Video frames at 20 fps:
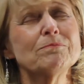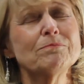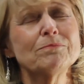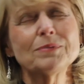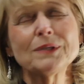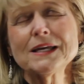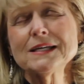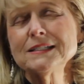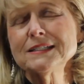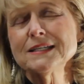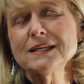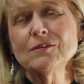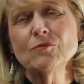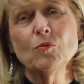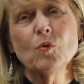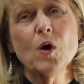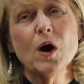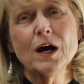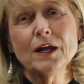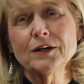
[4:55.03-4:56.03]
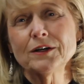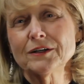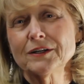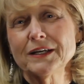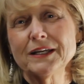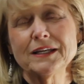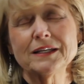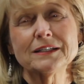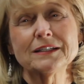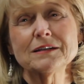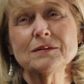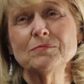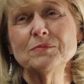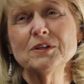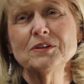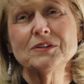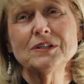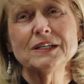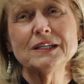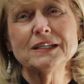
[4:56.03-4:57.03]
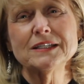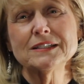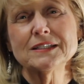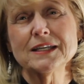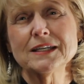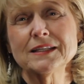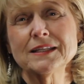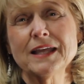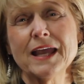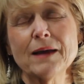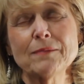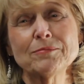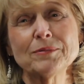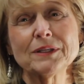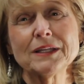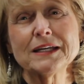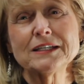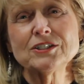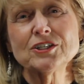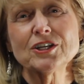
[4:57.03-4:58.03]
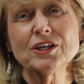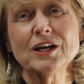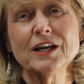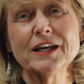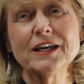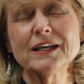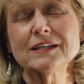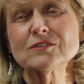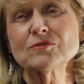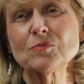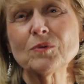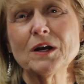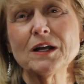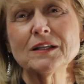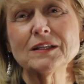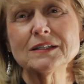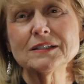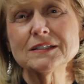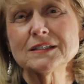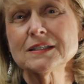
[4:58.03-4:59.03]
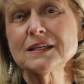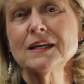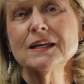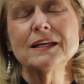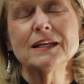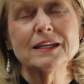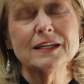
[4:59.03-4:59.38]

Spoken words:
placing water in communities in Appalachia as well as